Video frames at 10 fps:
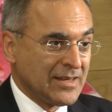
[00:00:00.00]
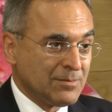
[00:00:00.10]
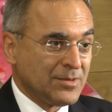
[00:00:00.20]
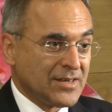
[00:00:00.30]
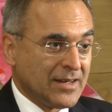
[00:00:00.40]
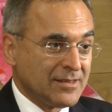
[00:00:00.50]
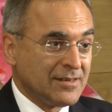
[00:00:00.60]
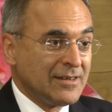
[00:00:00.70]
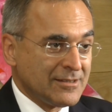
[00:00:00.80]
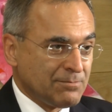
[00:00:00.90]
but rather
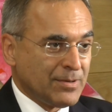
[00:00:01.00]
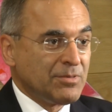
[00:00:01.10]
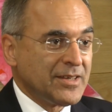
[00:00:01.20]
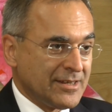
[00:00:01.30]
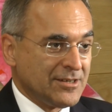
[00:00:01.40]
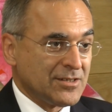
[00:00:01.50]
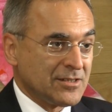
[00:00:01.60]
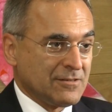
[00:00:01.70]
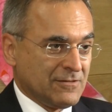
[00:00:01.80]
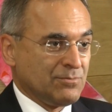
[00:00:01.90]
the public
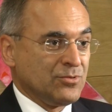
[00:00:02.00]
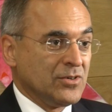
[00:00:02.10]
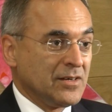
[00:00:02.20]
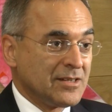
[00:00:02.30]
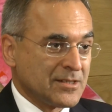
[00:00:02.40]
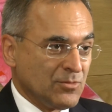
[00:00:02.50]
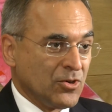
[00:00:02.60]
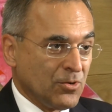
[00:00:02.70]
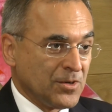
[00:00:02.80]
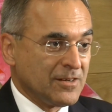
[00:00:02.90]
interest of the poor
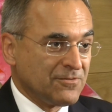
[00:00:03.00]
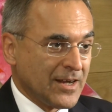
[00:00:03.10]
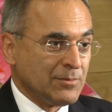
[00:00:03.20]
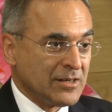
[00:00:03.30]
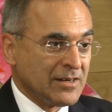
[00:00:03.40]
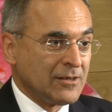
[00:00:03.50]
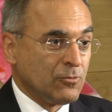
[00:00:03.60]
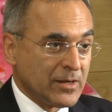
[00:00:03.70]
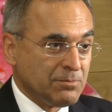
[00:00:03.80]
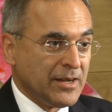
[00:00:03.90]
smallholder farmer.
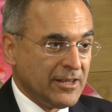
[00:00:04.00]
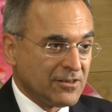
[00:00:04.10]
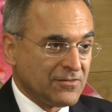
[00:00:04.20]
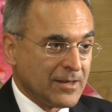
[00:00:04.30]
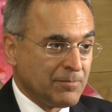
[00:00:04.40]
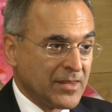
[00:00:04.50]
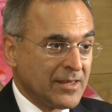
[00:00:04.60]
1 billion of them,